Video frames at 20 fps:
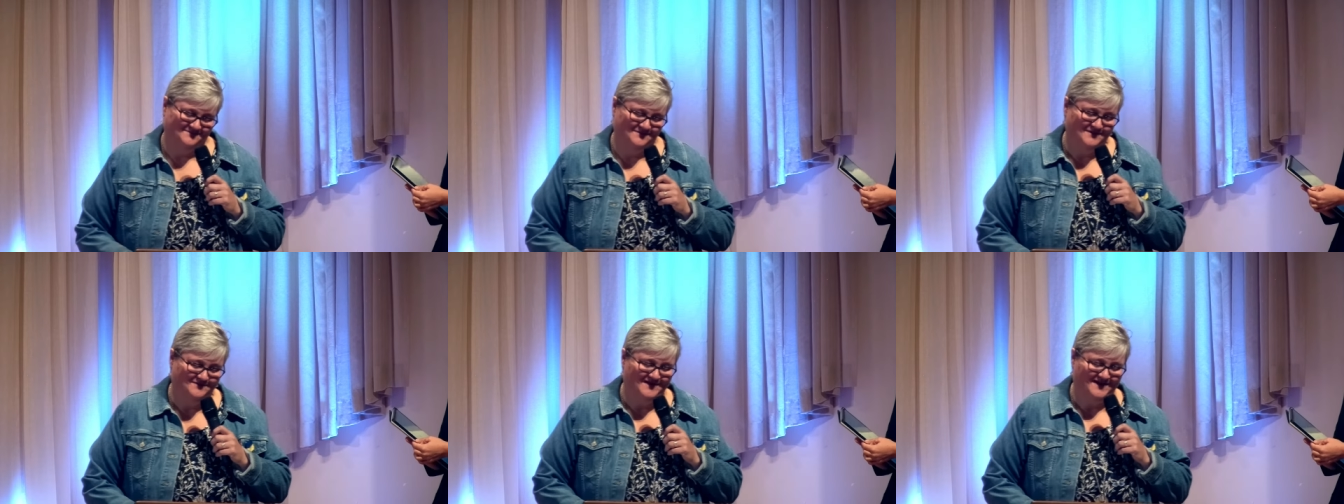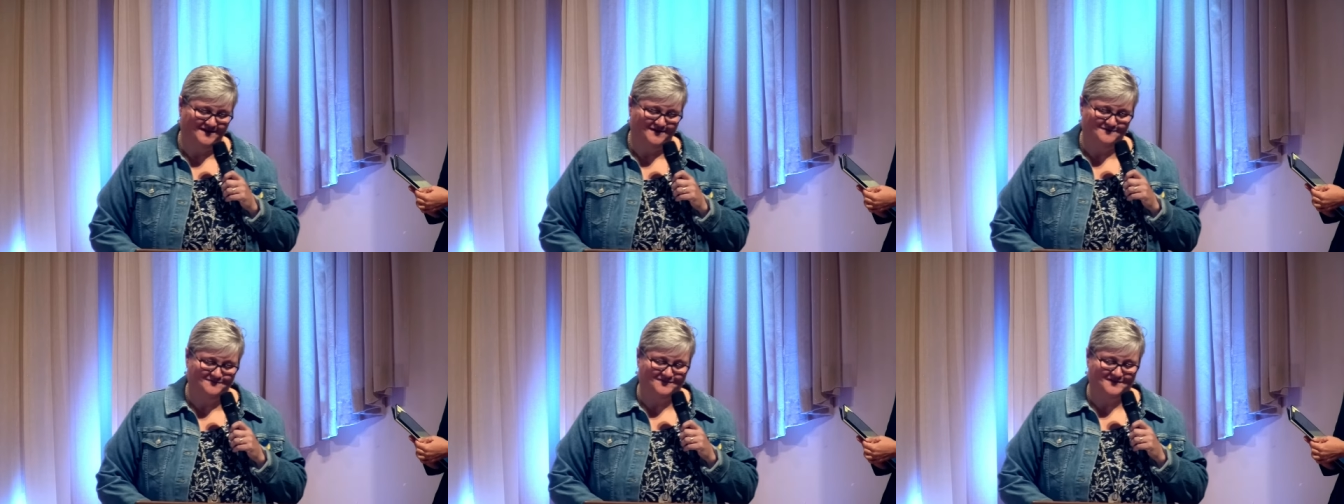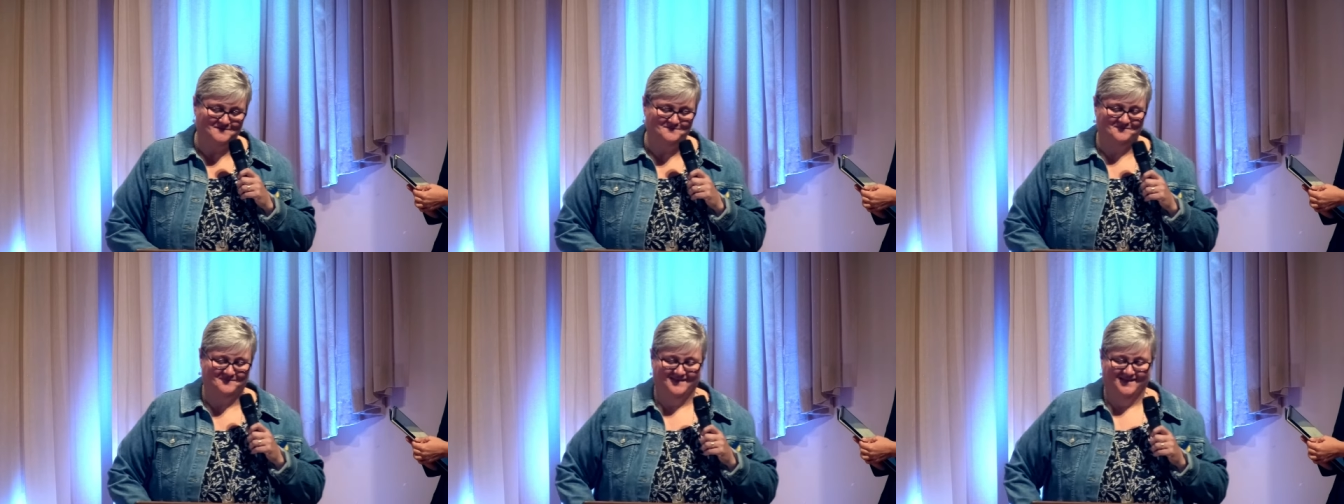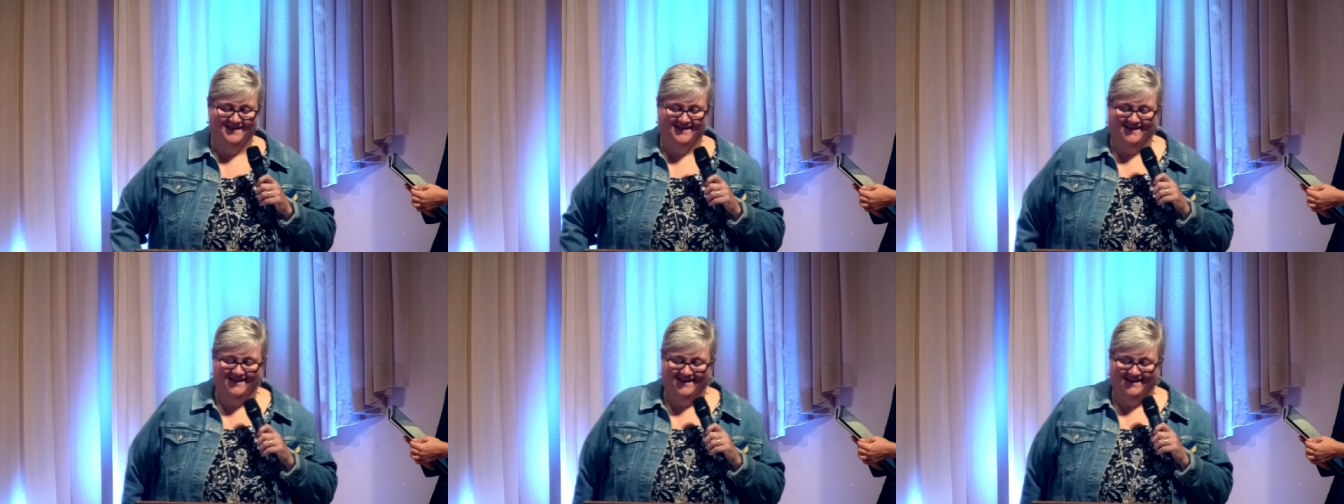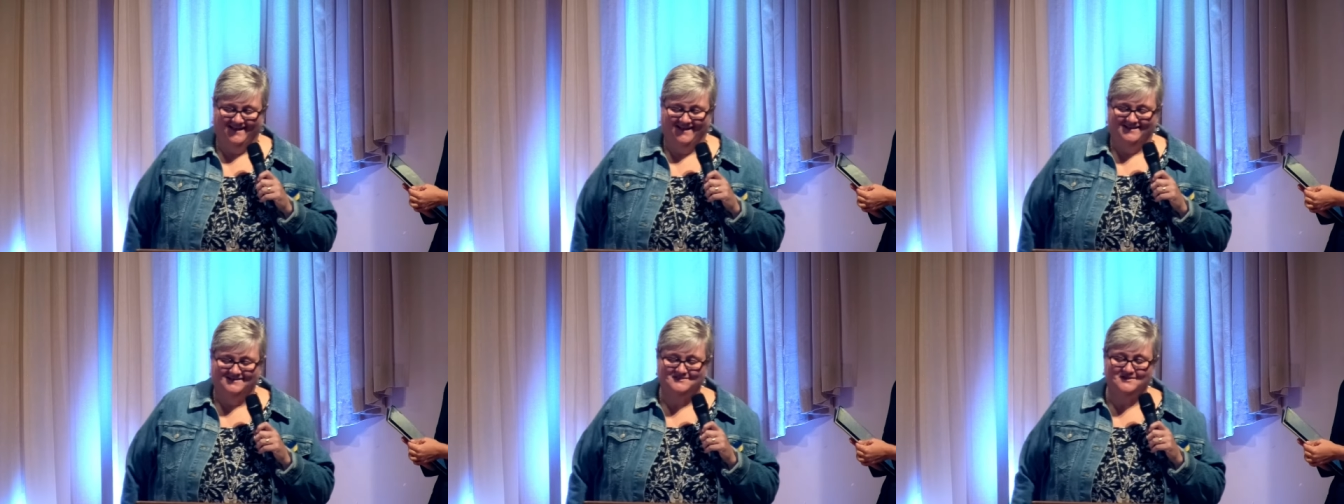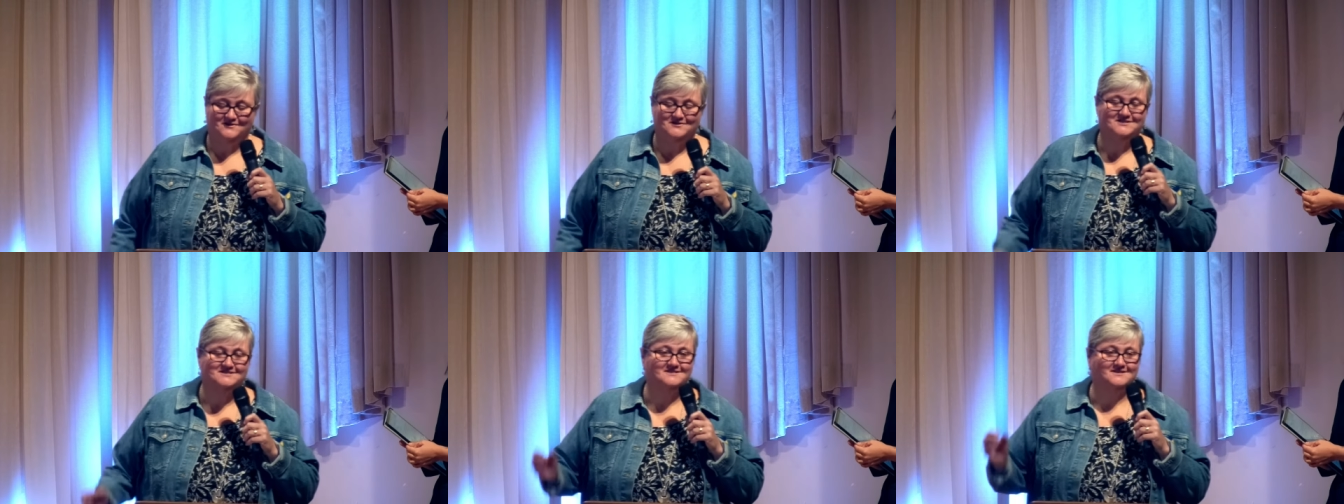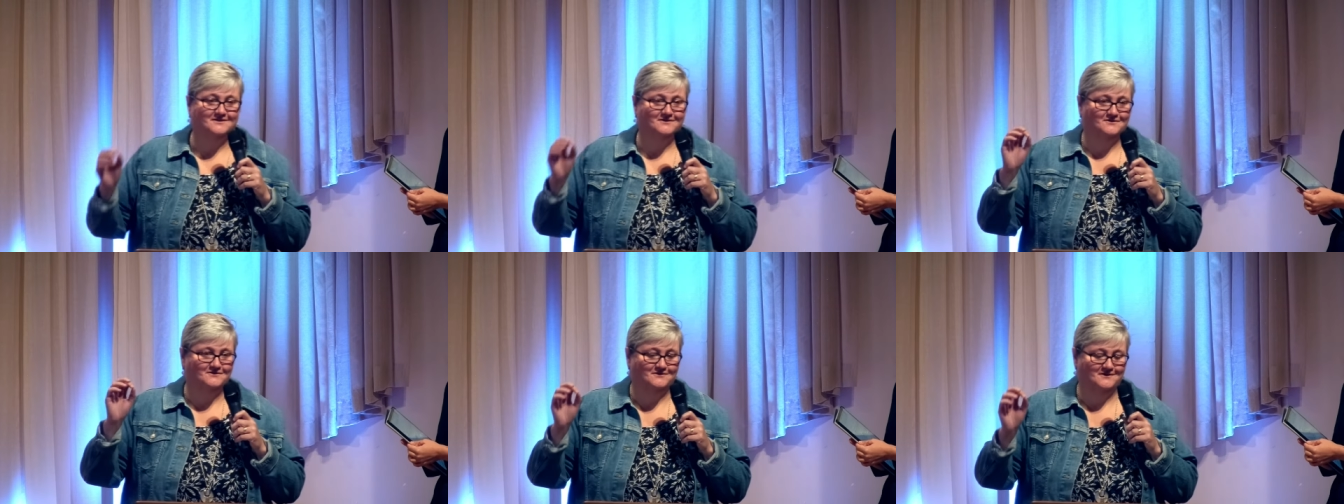we've had our fun. So
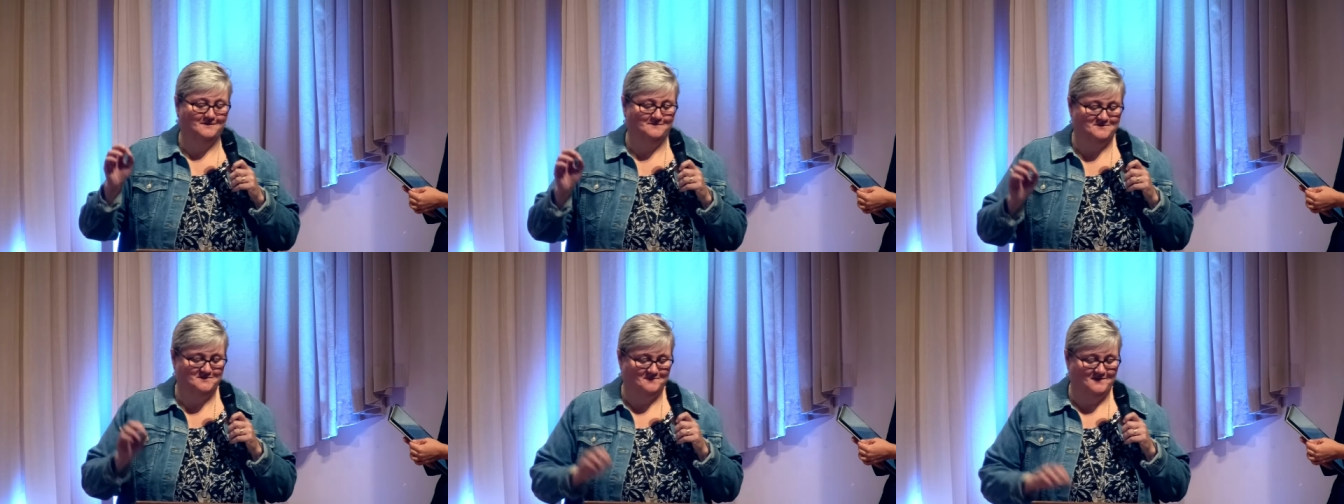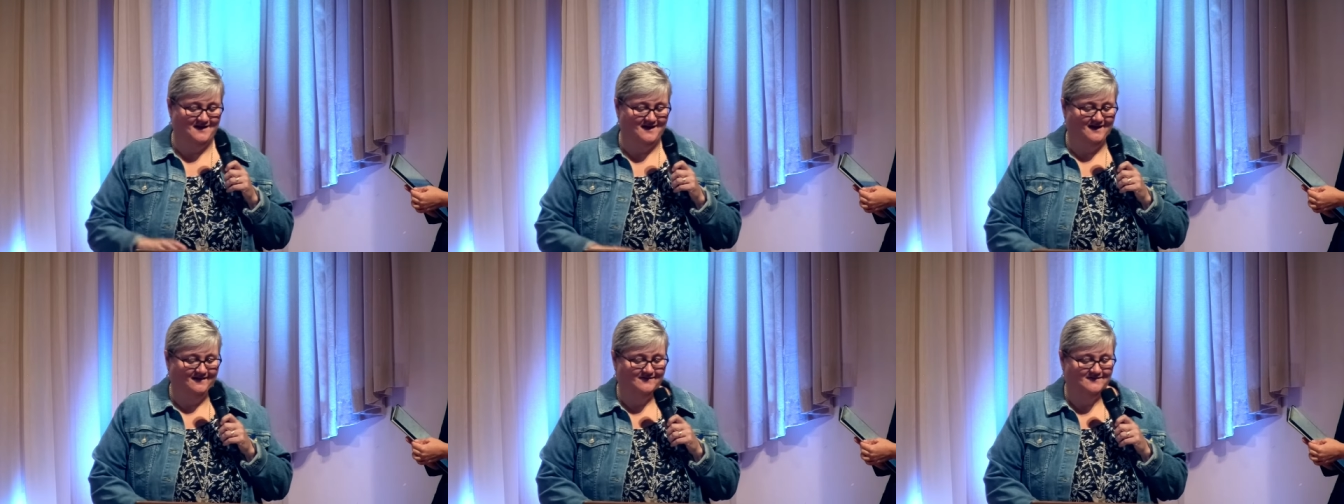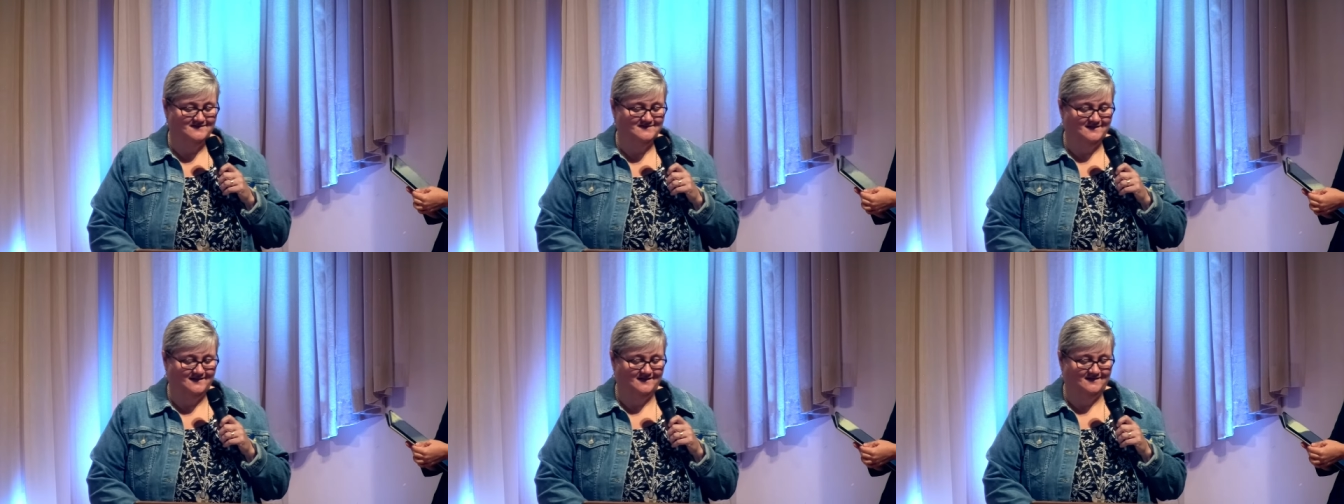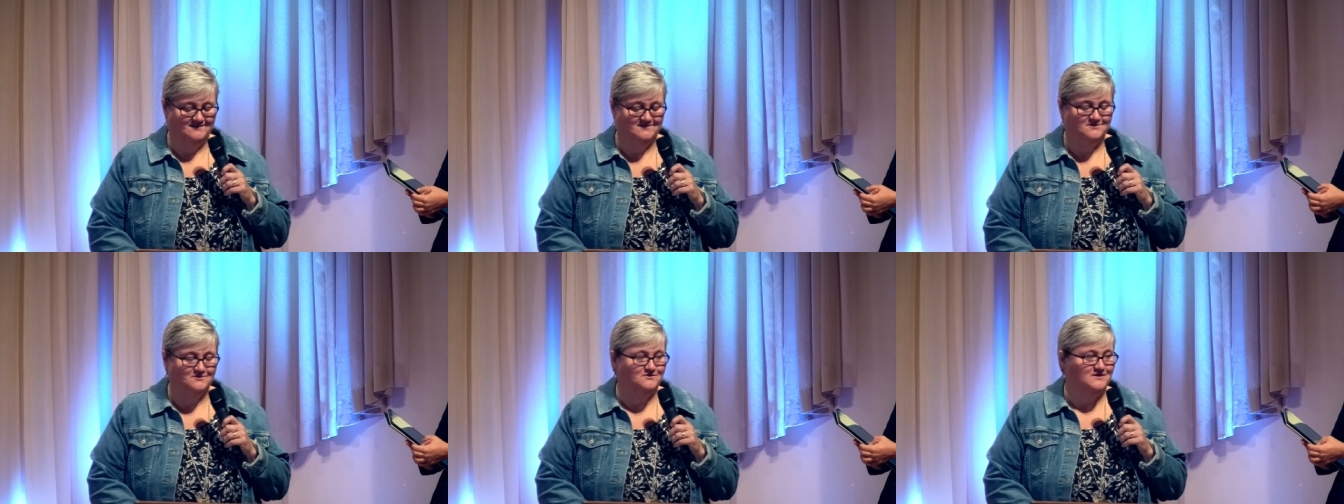just a little glimpse of behind the scenes.